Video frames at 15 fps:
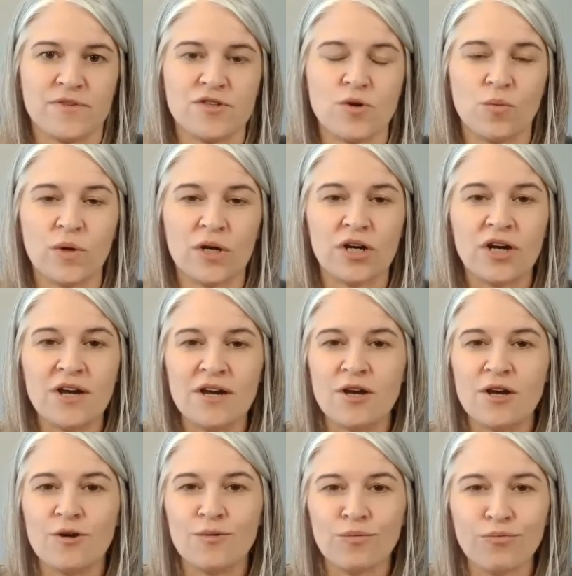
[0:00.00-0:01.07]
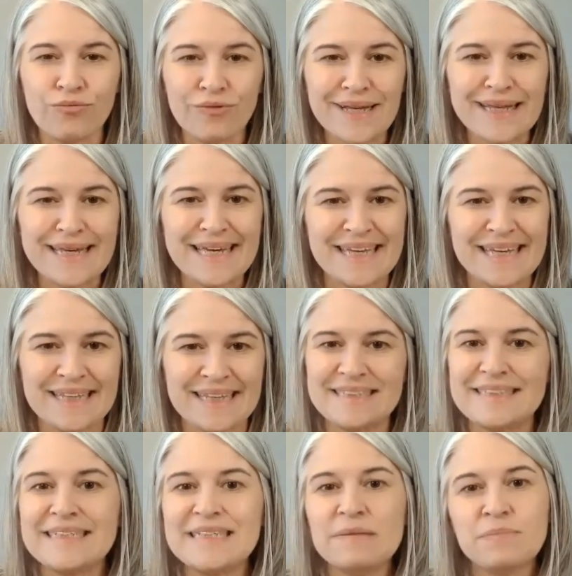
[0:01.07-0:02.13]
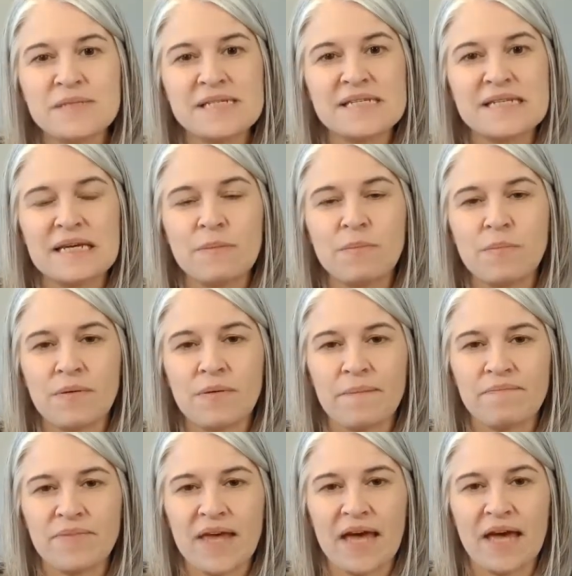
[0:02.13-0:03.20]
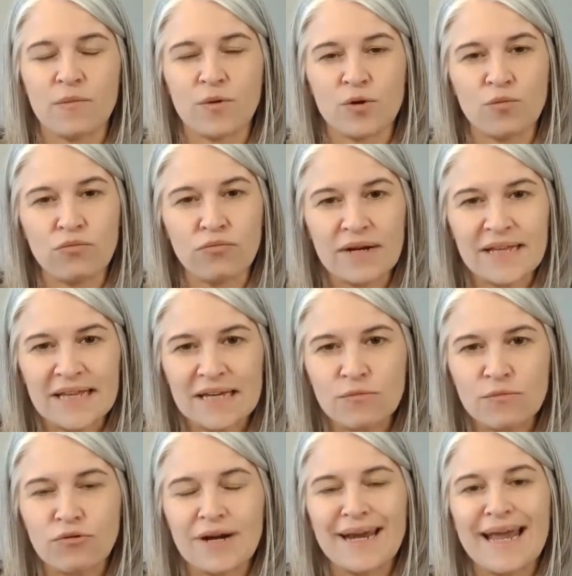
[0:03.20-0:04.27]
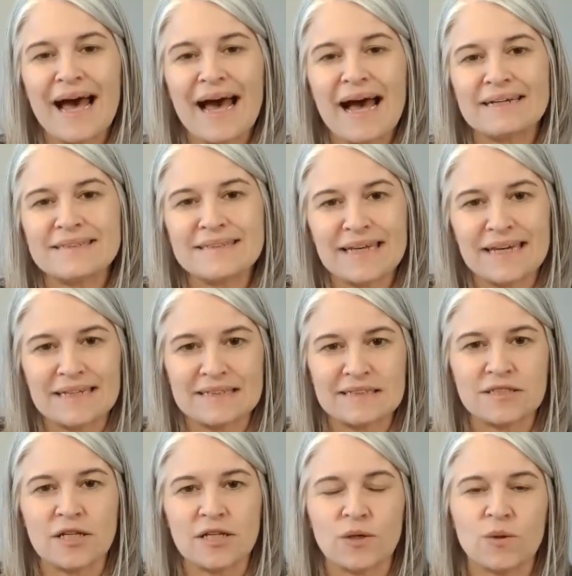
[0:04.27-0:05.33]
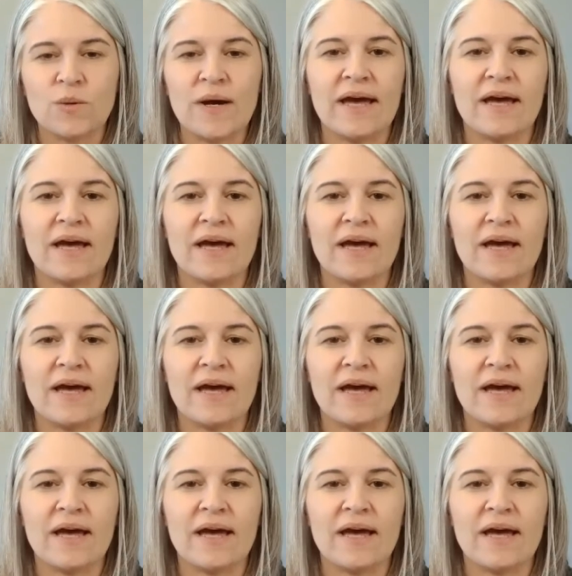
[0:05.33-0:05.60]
So we're really in this deep sleep and we're really relaxed and slow.